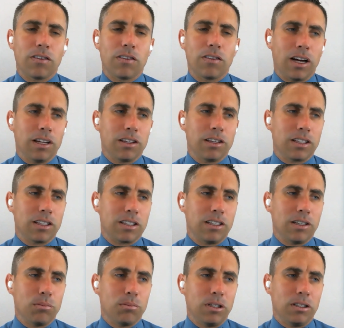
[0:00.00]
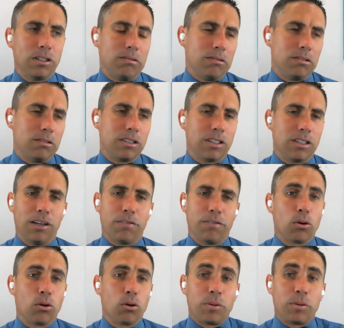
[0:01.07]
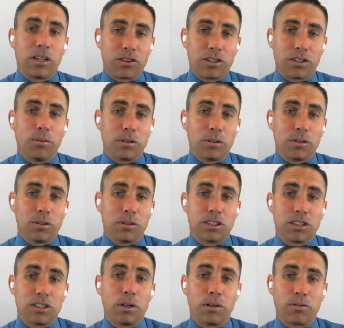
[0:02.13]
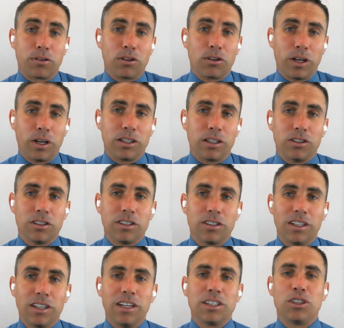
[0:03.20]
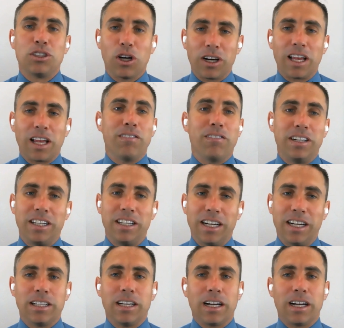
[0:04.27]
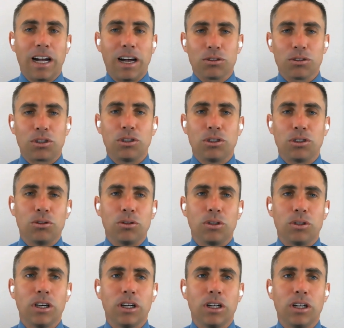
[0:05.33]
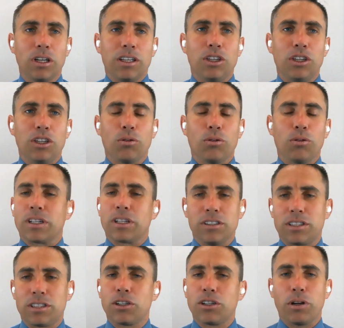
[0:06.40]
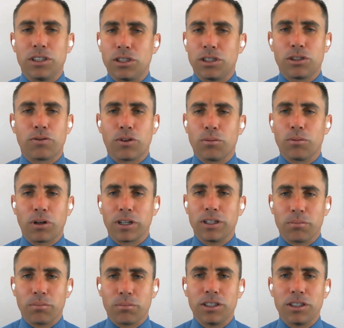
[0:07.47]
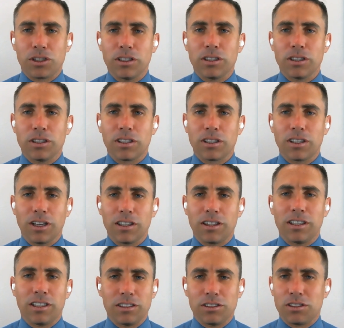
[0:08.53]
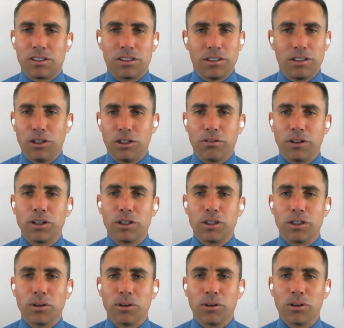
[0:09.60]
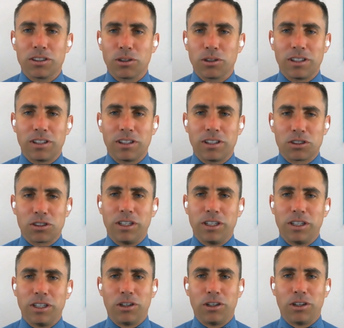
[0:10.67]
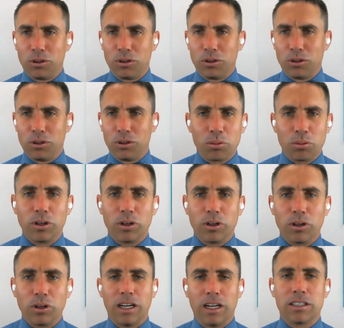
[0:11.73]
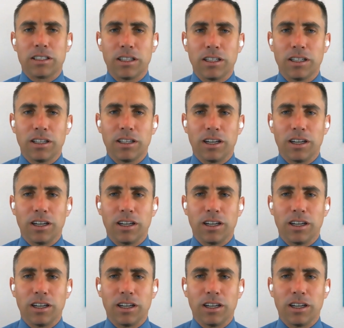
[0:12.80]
Yeah, I think that, I mean, if an orthopedic therapist is seeing somebody for their ankle, to not have any idea how to, the considerations for a pregnant patient, I think is, very important there. So I think that's great. You're able to incorporate that.